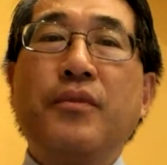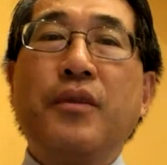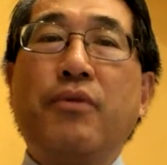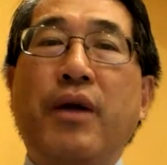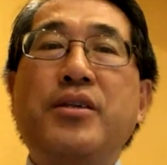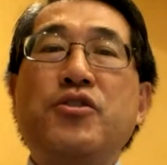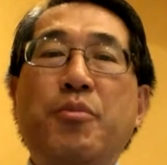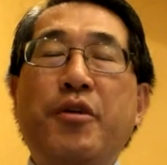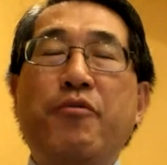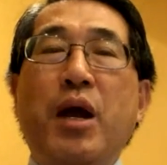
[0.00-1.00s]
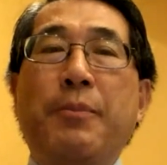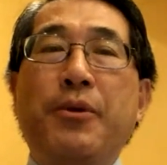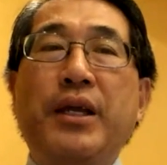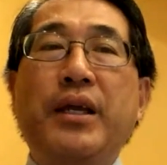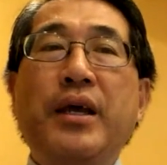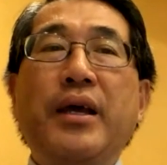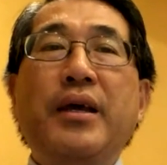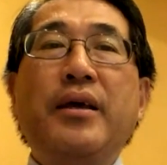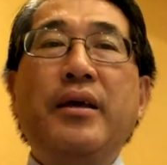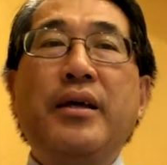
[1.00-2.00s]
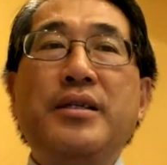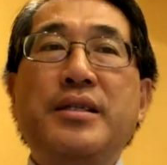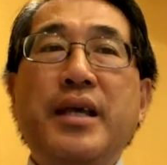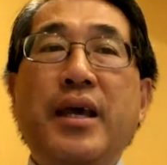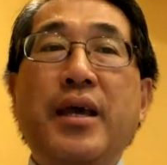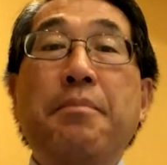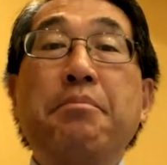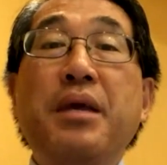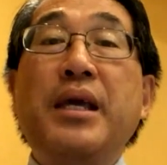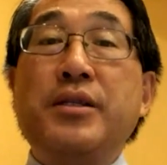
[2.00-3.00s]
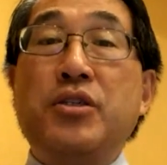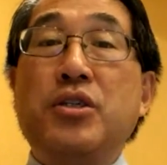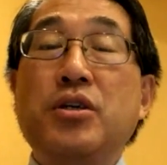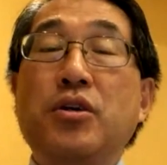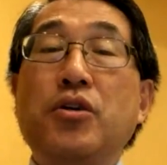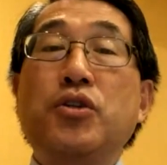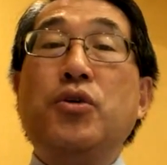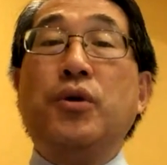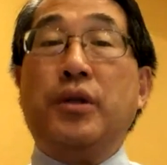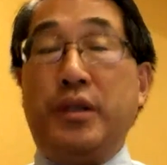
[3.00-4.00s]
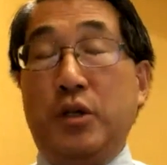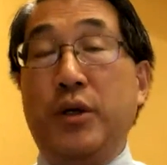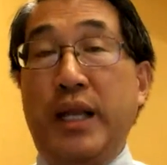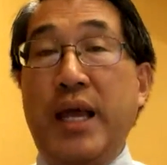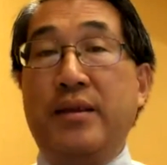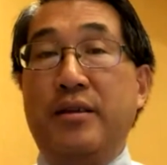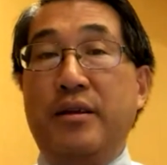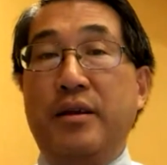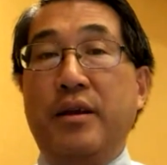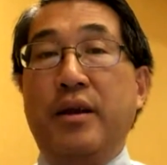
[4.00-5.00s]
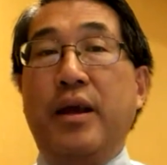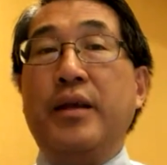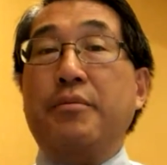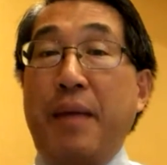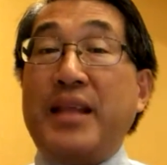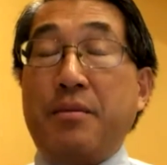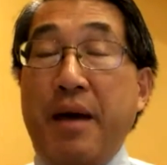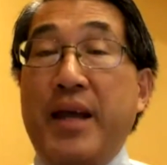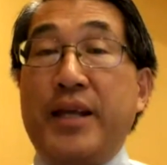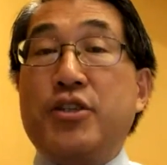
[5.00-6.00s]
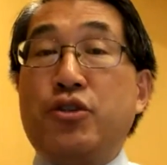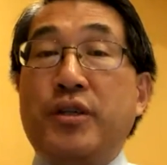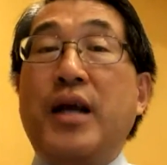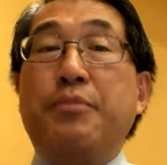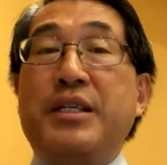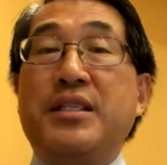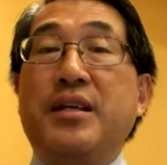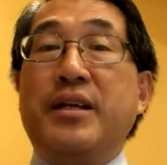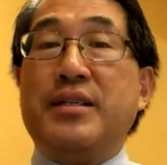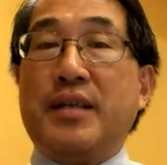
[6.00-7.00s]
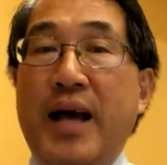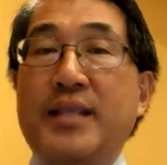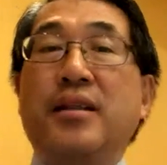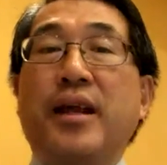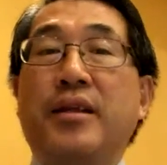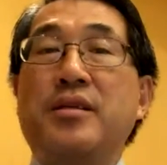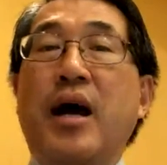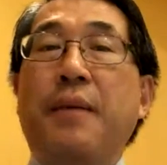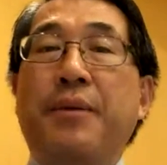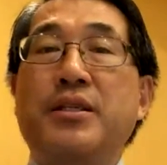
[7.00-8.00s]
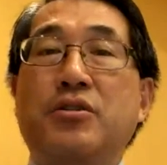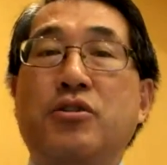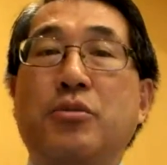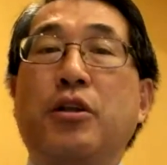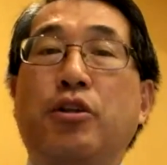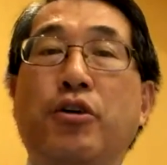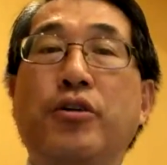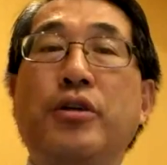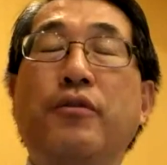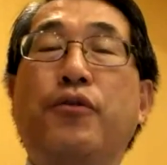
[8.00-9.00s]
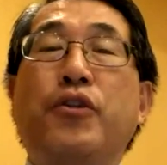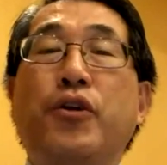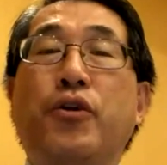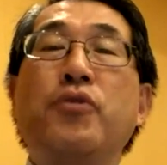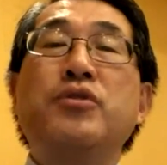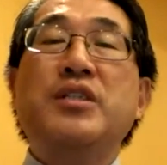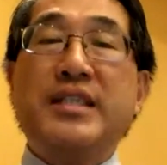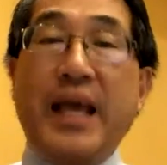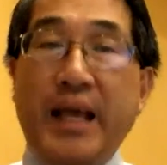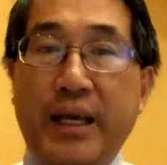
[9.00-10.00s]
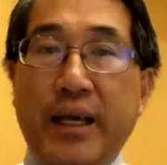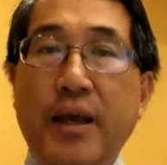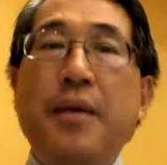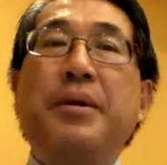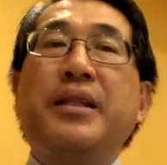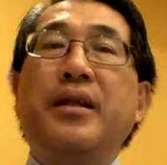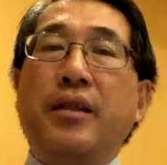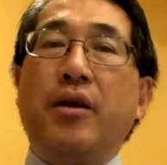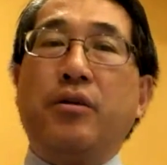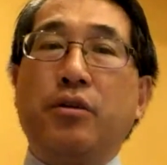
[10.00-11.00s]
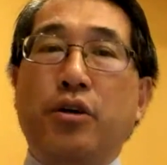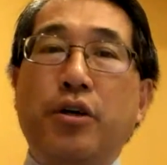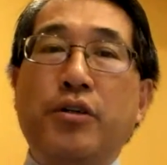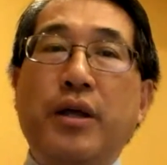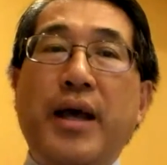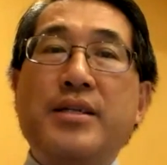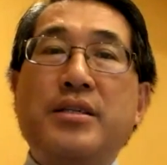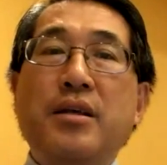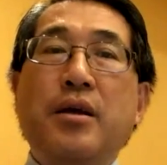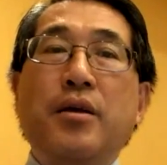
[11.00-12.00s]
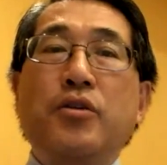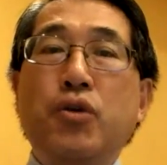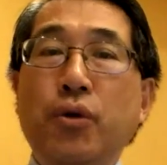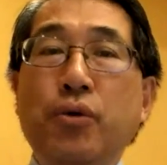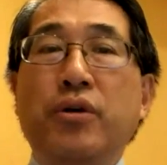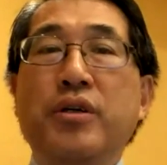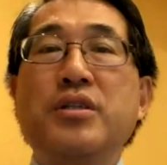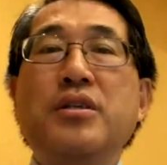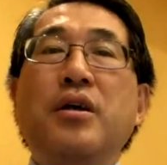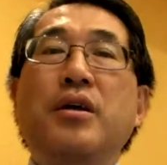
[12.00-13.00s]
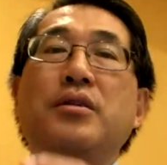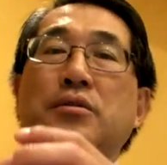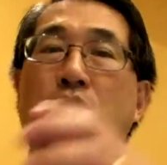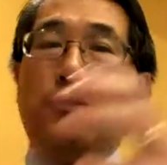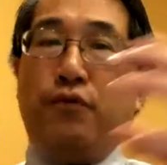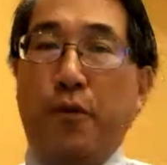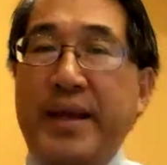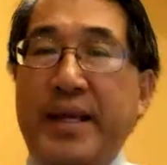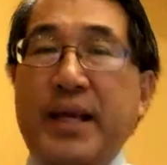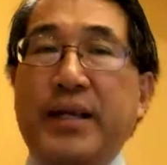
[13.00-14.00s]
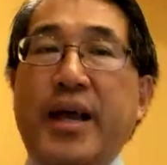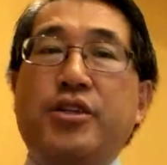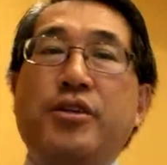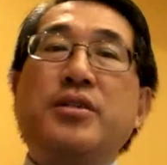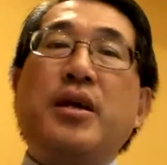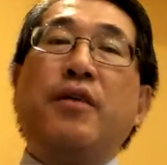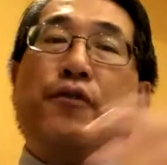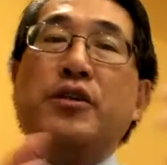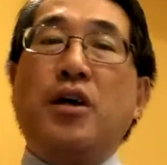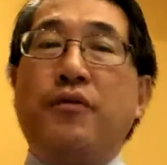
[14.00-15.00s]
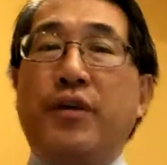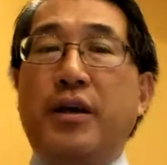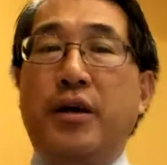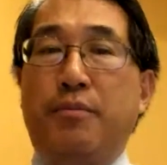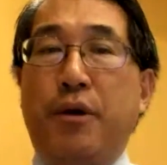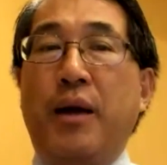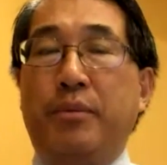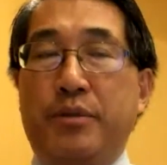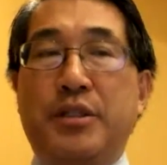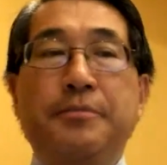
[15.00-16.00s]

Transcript: right? Distributive property is a means to an end. And mathematics should not be seen as isolated topics to be learned for their own sake, but that they are learned as tools for making connections and for solving problems.